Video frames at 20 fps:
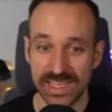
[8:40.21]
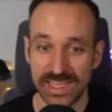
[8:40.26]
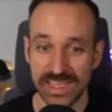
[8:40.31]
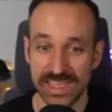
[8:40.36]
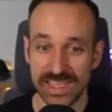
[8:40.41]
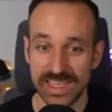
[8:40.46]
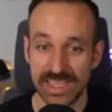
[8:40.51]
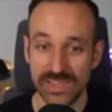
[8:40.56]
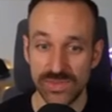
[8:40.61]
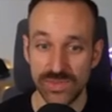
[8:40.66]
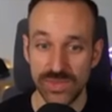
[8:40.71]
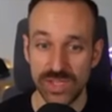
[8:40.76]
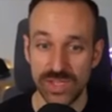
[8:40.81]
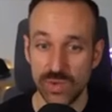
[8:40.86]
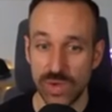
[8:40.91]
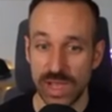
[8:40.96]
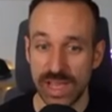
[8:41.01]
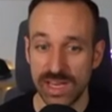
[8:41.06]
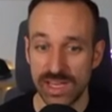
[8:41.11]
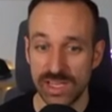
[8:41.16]
if you
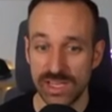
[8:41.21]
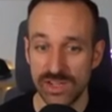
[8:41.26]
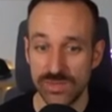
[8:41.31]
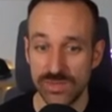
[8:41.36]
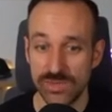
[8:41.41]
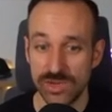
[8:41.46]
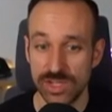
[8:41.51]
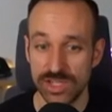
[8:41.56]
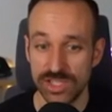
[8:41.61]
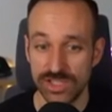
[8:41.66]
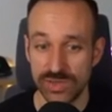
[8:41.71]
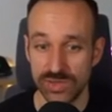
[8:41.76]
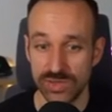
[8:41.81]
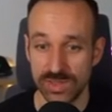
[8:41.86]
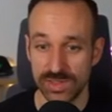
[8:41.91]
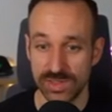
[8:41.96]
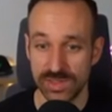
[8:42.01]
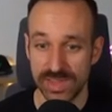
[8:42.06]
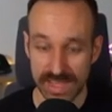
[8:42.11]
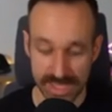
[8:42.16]
add a new module
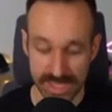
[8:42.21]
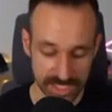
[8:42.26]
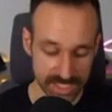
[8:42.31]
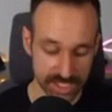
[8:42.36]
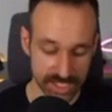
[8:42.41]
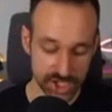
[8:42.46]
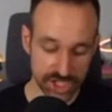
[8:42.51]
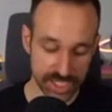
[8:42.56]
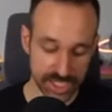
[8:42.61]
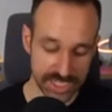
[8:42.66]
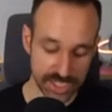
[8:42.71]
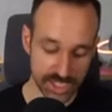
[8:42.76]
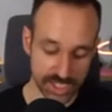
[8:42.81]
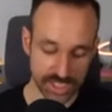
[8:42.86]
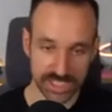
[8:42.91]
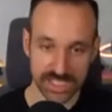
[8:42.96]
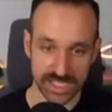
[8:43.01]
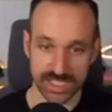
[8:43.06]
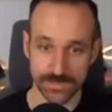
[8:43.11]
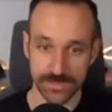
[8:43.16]
that
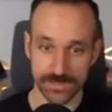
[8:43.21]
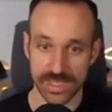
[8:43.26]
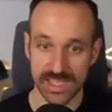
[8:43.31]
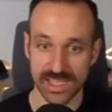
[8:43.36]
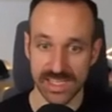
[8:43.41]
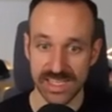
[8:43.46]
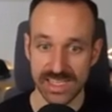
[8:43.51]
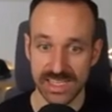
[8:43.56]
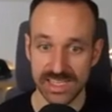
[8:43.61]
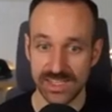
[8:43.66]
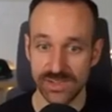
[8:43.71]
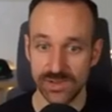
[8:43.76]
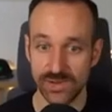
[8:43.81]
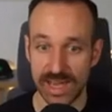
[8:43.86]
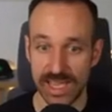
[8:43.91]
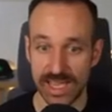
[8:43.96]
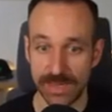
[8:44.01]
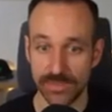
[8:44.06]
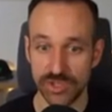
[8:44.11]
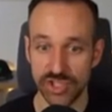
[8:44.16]
changes something in your
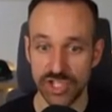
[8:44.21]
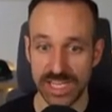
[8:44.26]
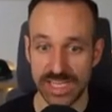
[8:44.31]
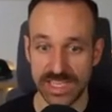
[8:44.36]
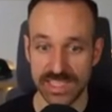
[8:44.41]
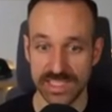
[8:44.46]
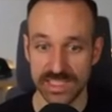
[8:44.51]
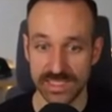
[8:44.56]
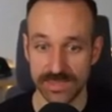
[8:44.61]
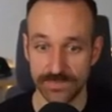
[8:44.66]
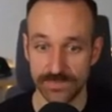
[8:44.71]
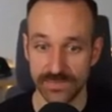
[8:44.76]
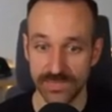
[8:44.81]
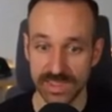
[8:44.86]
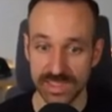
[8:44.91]
app JSON,